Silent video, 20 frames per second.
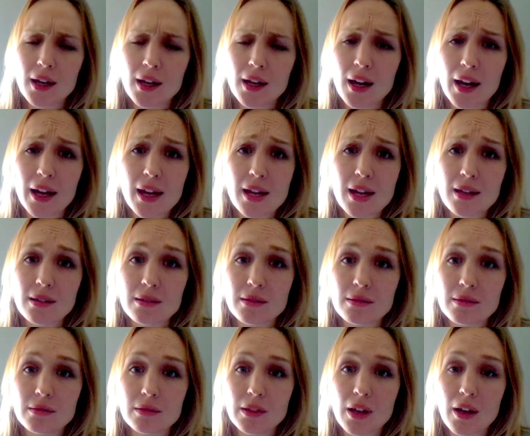I
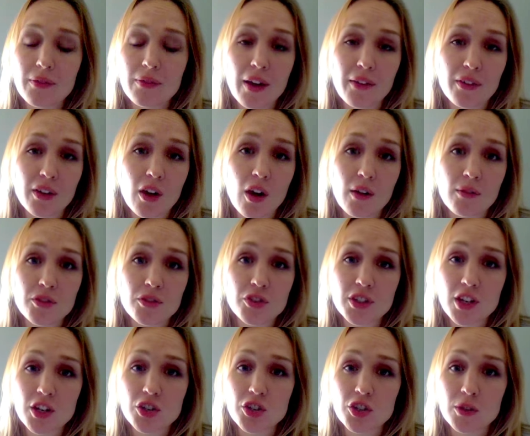love having
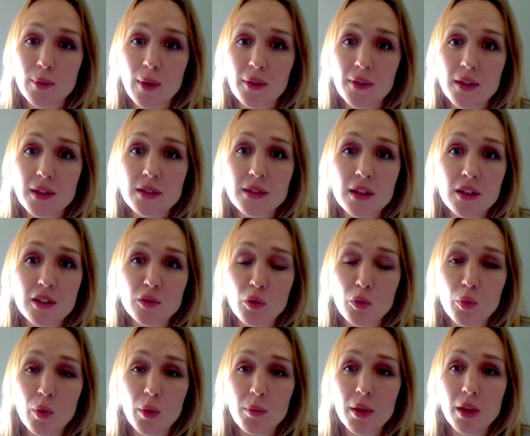conversations about these things
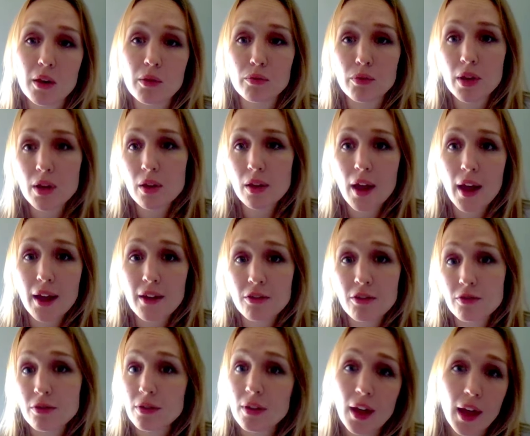with women in real
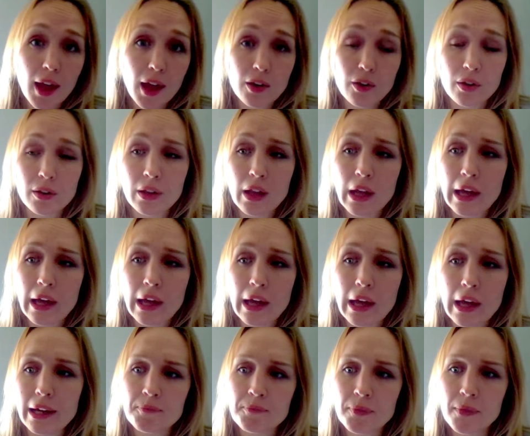life and
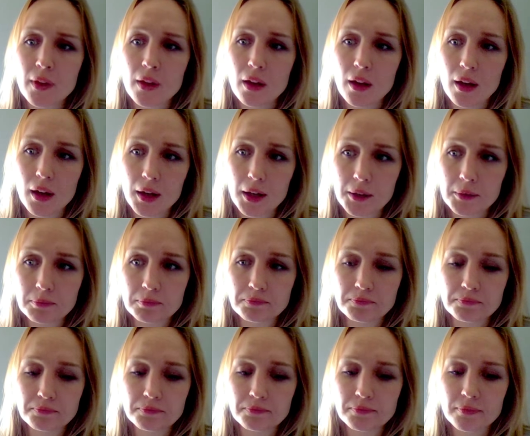online.
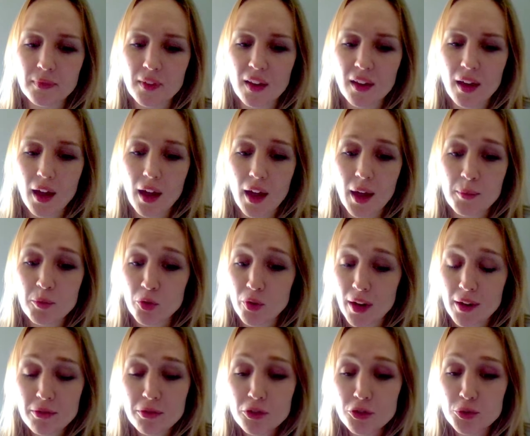Um, I'm
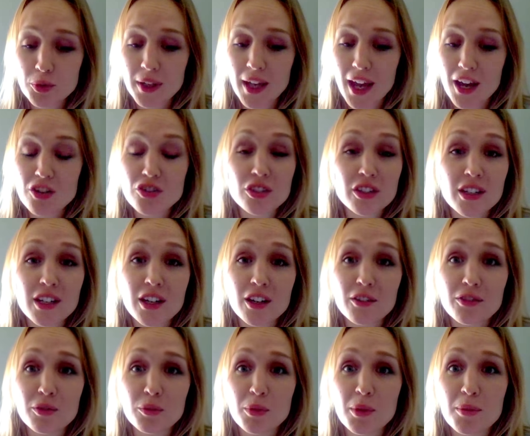grateful to occasionally
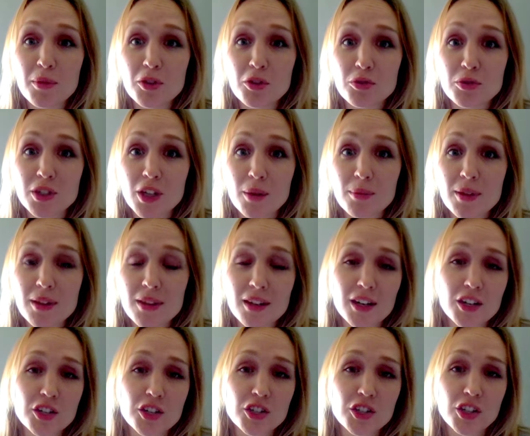hear from women who tell me that
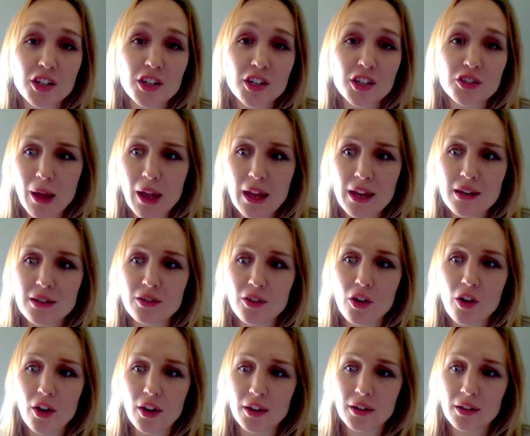I changed their mind
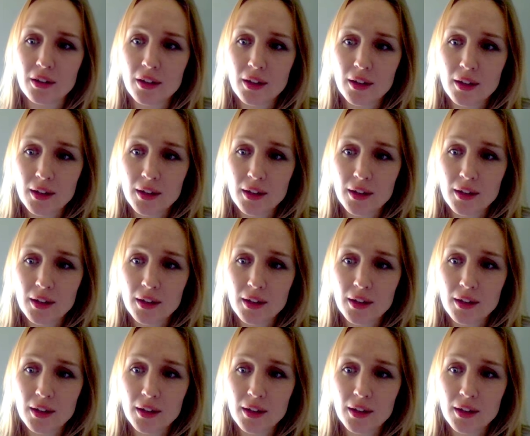on